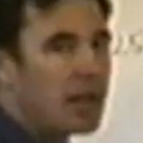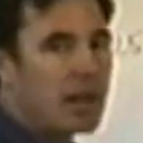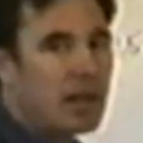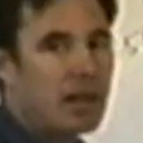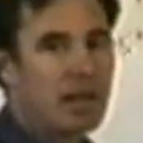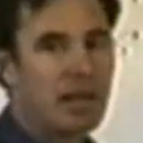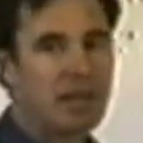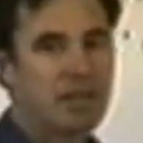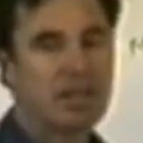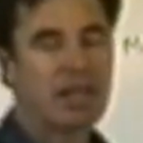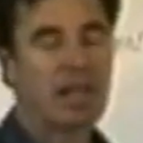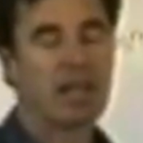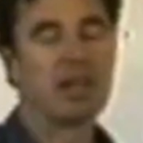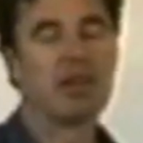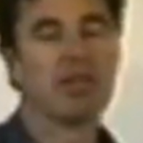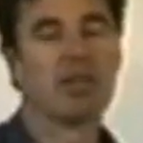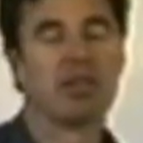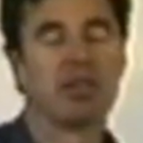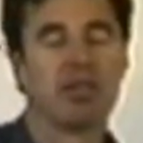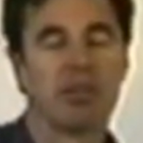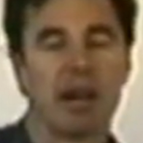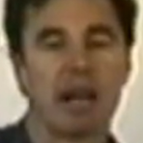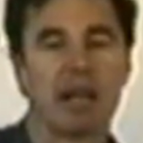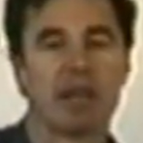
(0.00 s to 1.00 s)
Let's say you're
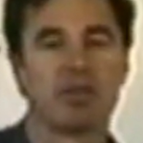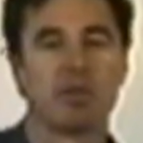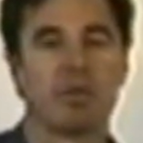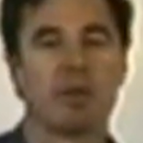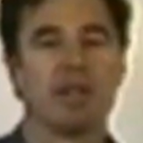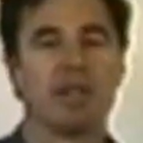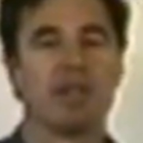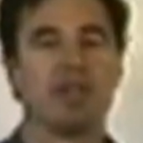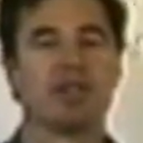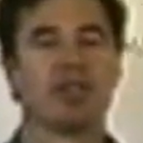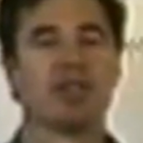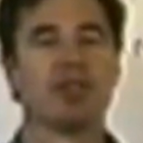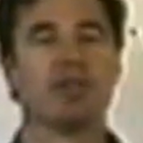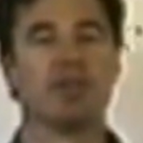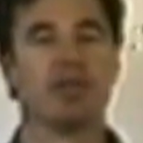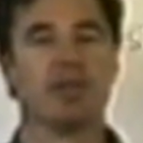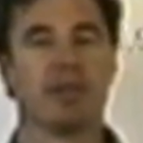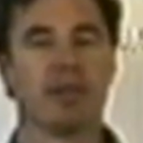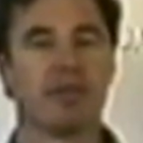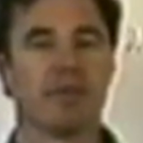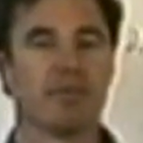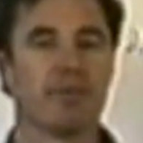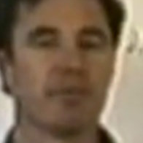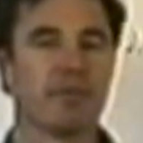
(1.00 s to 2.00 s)
in your
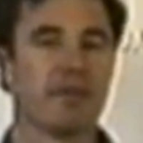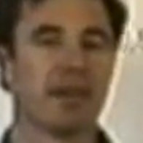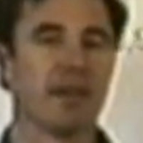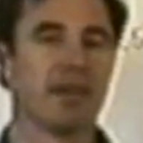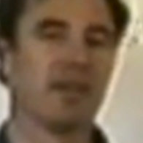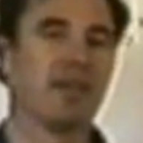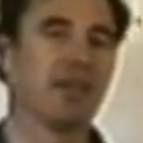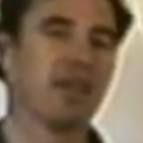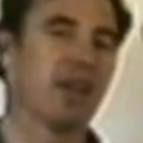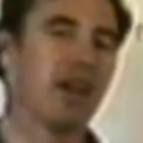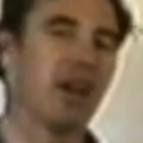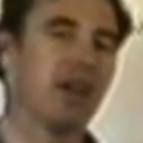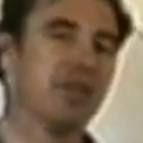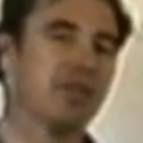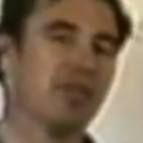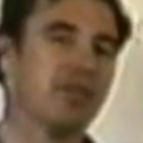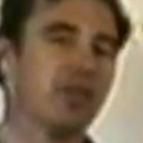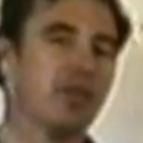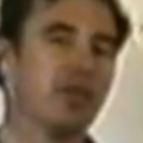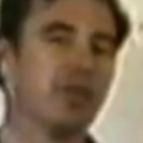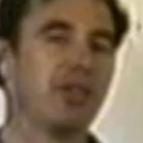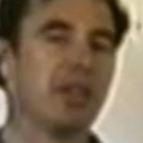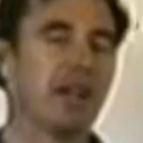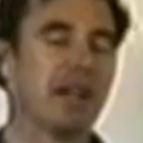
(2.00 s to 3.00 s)
R22 and you're going to
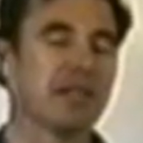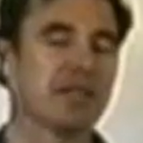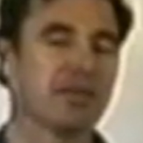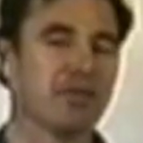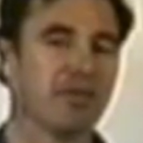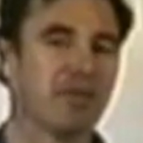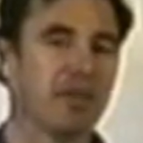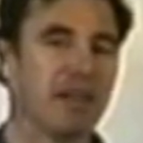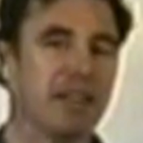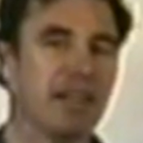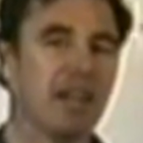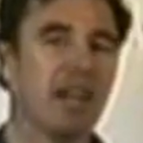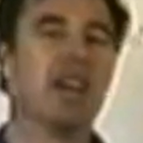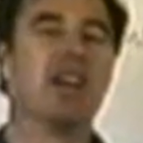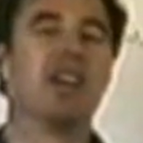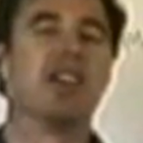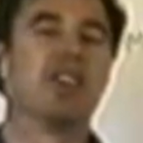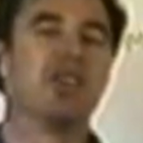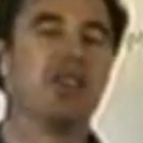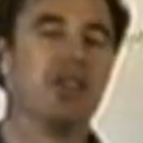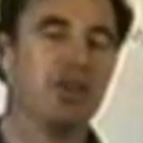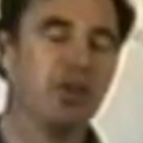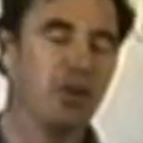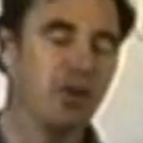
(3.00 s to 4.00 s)
2,000 feet.
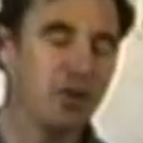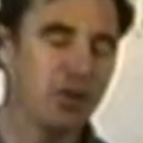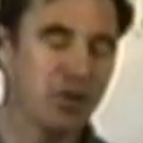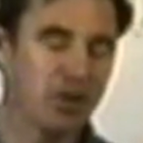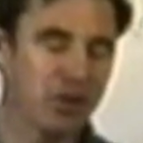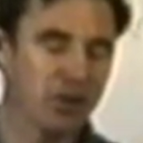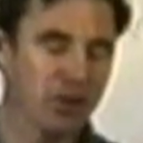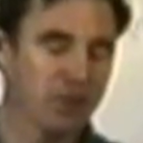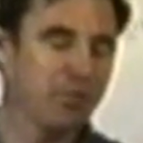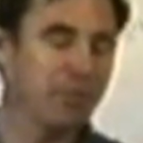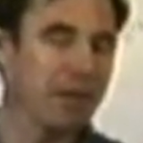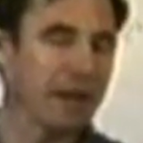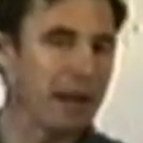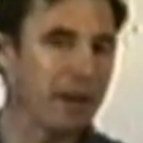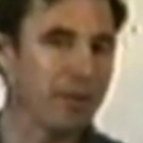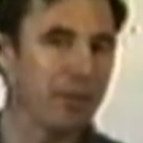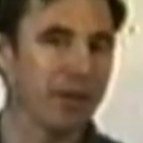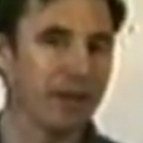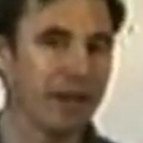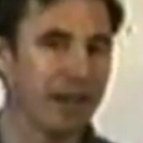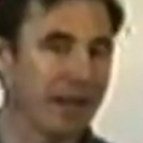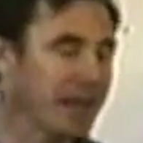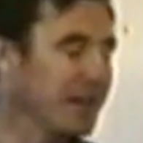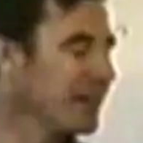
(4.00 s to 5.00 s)
You should be able
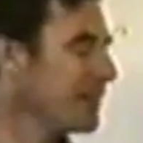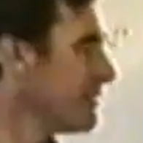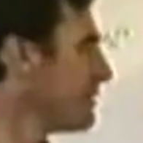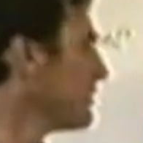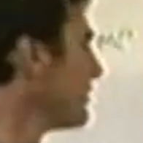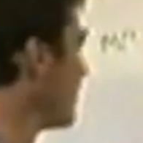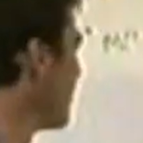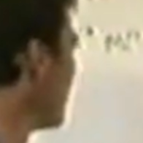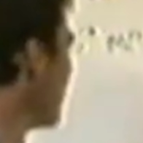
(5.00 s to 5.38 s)
to get